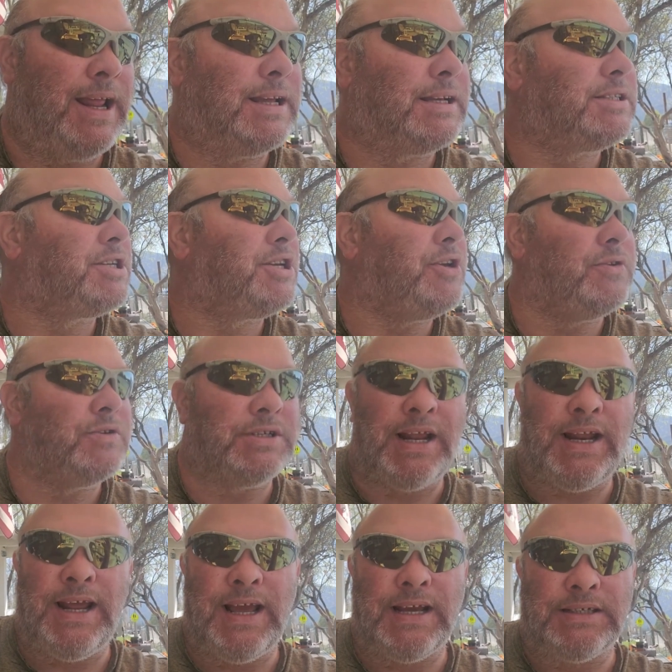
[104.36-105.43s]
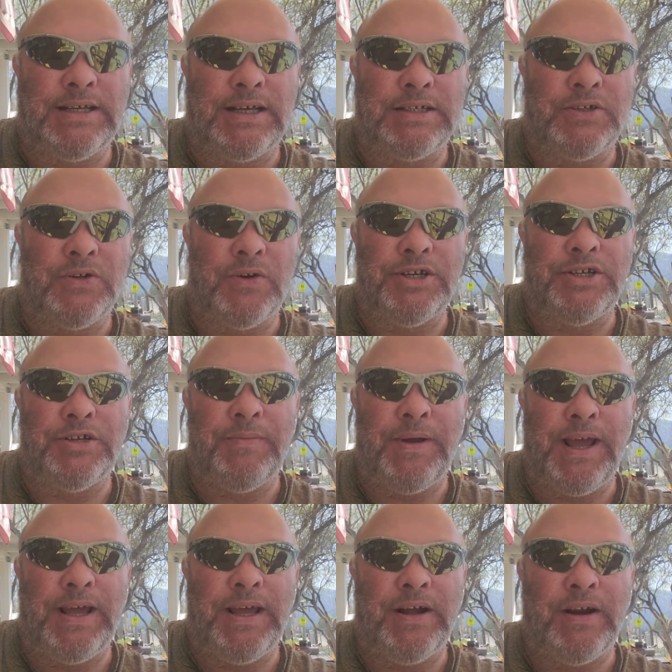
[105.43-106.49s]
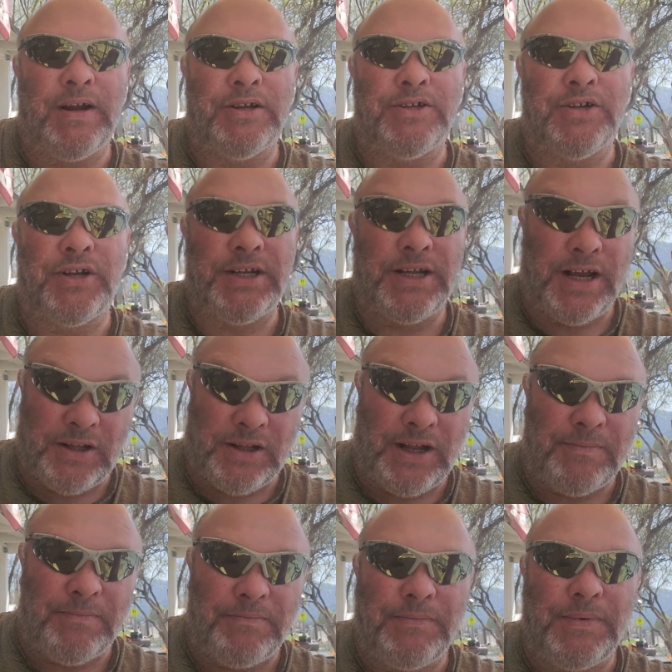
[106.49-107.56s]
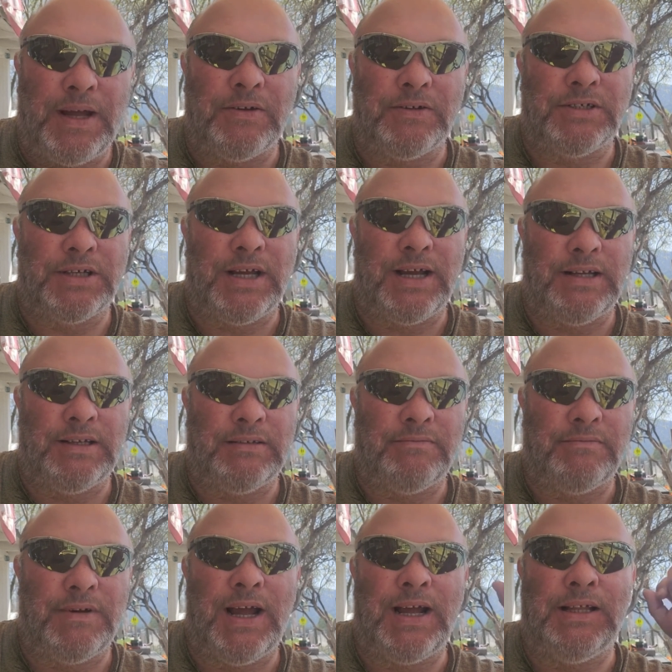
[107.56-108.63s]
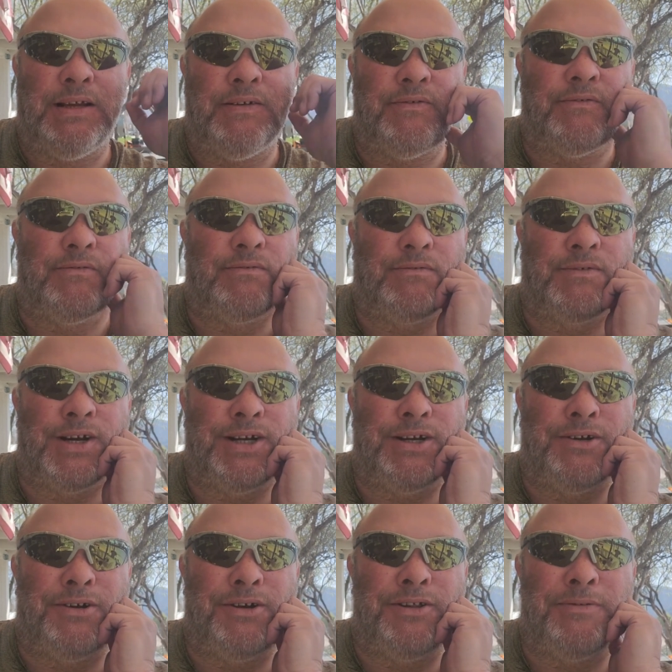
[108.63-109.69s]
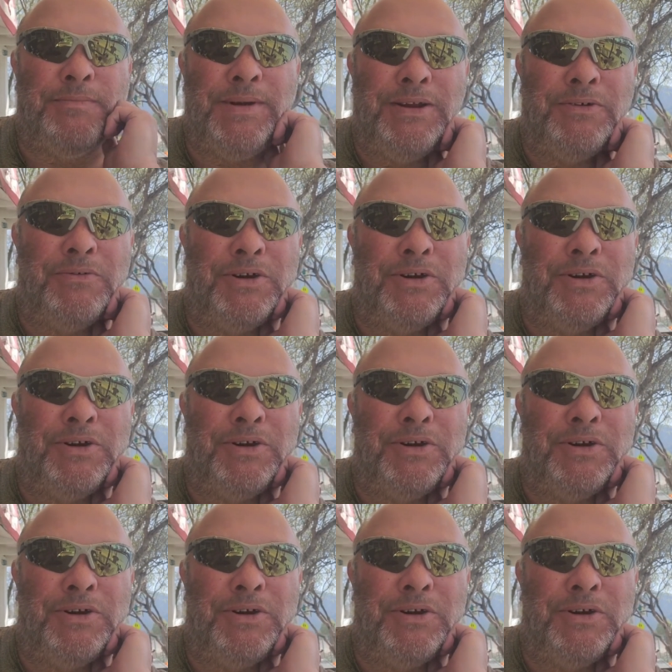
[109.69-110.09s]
excuse any excess noise you may hear. As you can tell, I'm outside and I live right on the main